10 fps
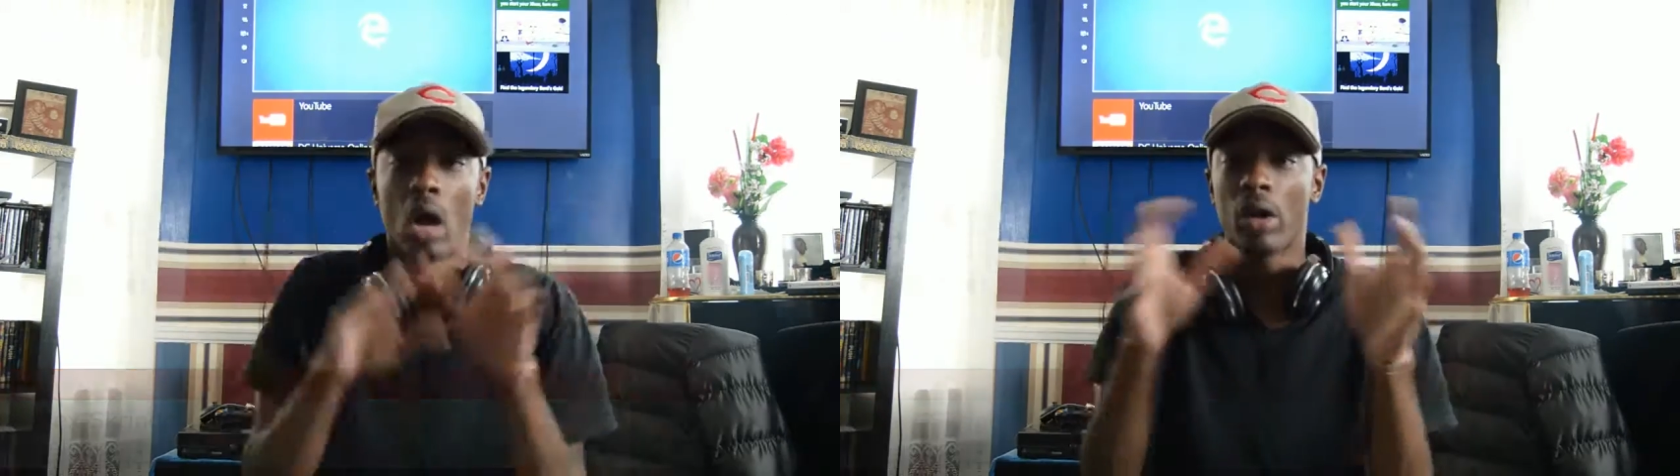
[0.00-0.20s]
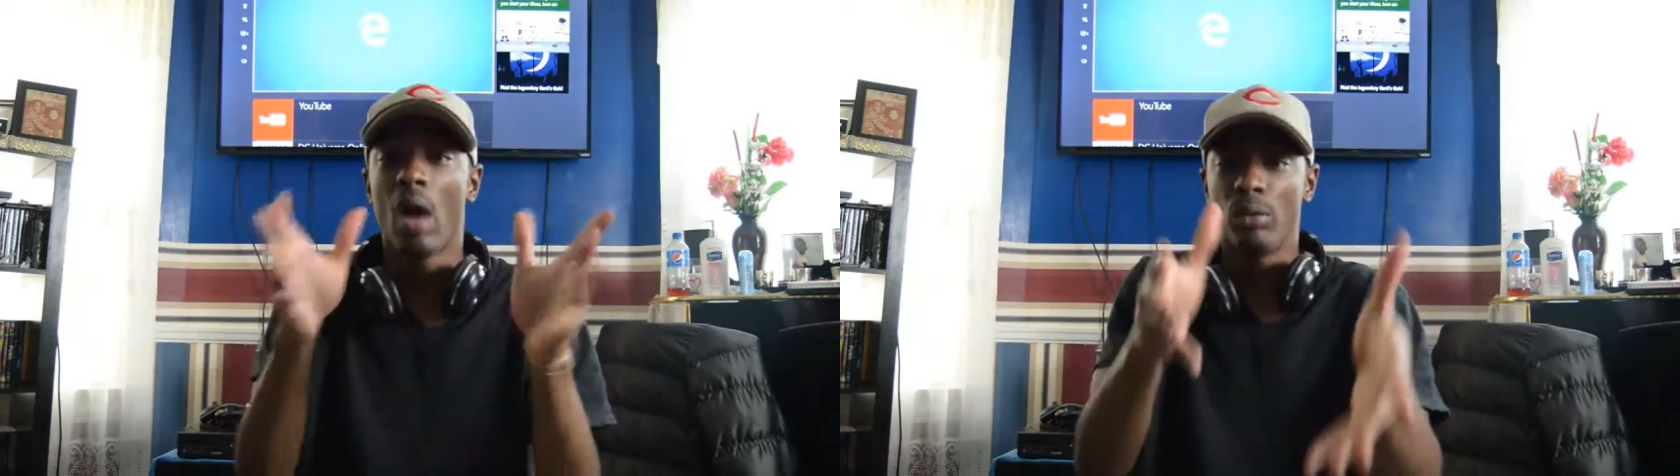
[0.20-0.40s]

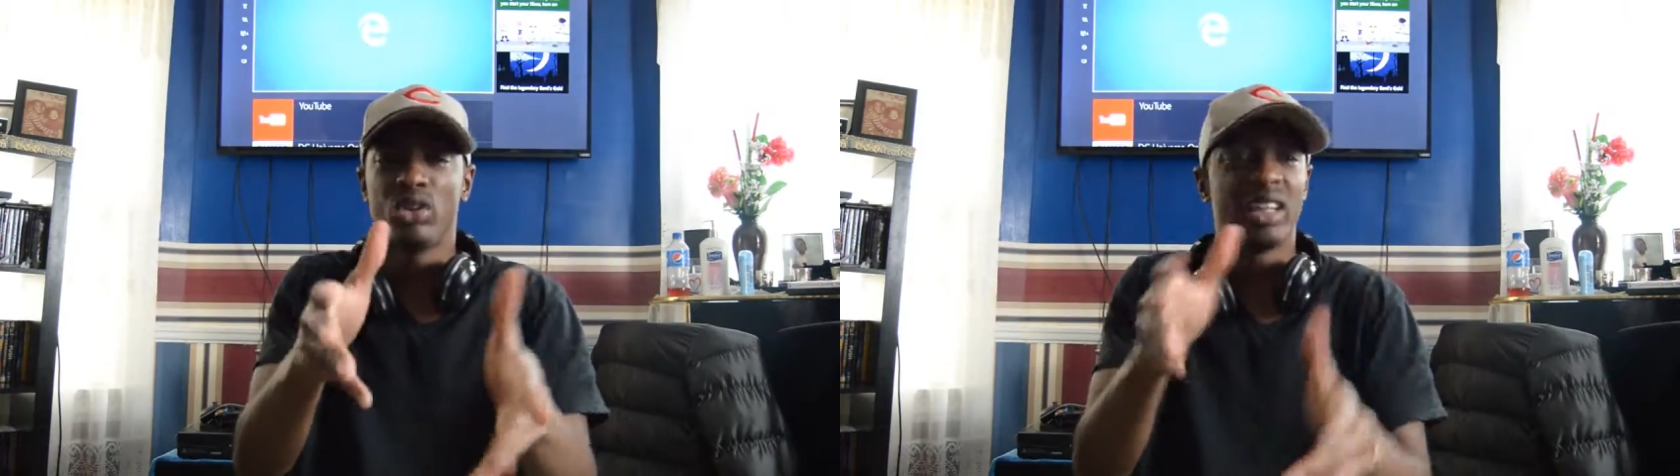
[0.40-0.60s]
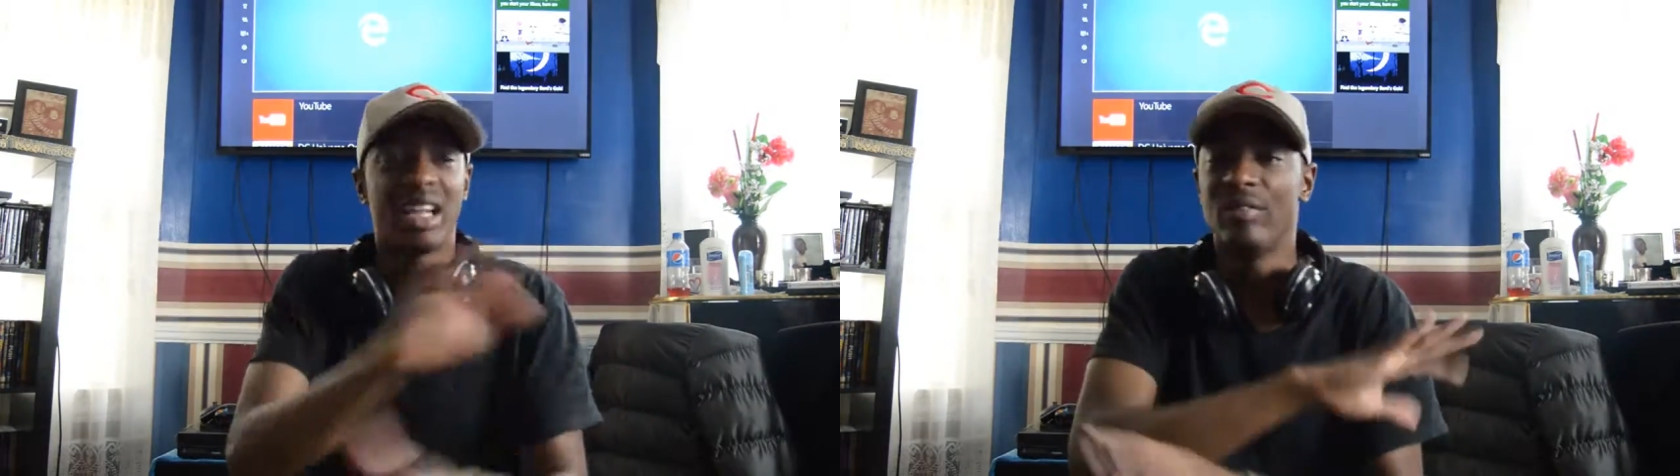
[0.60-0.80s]
Okay, I
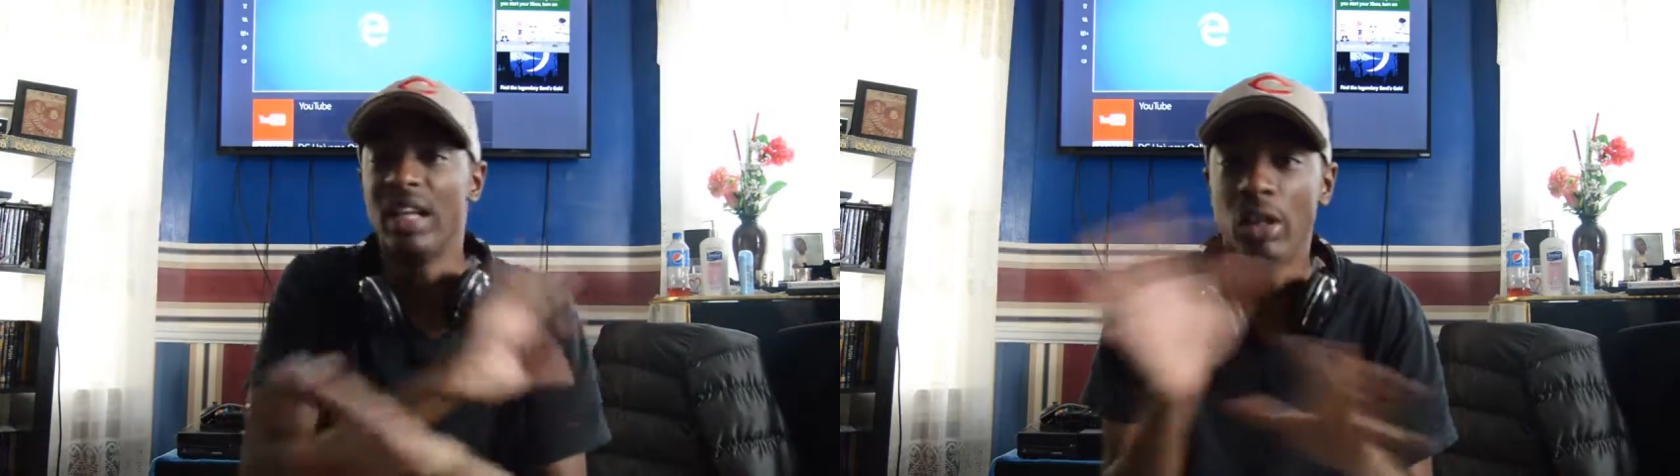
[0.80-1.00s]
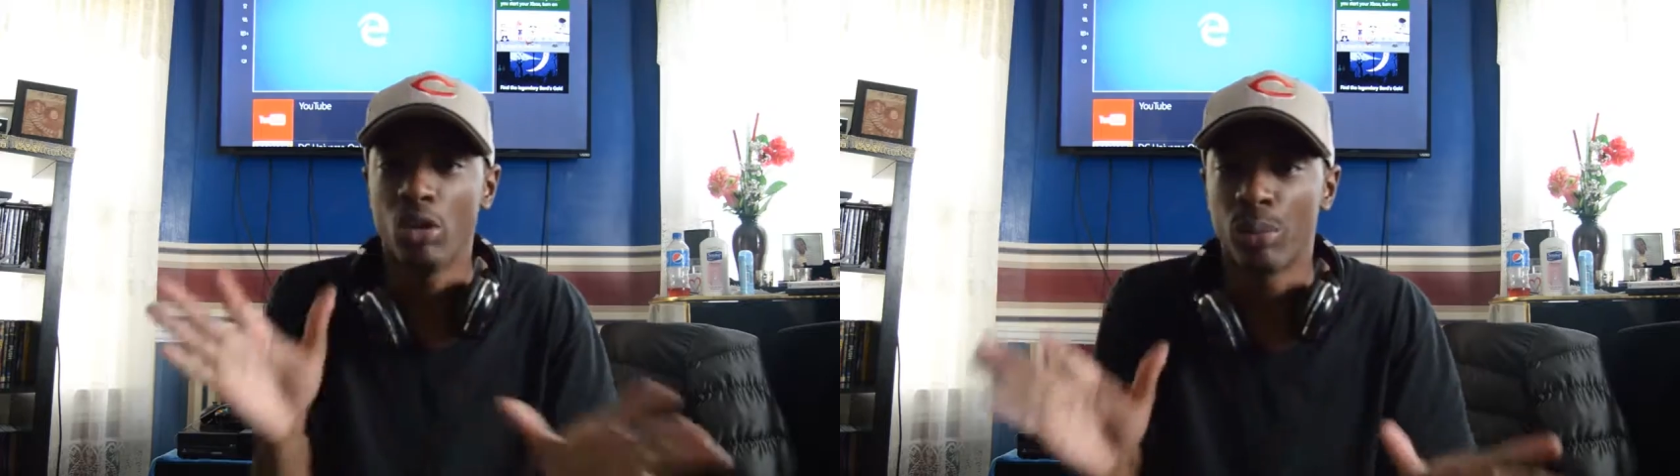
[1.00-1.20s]
want you to think of any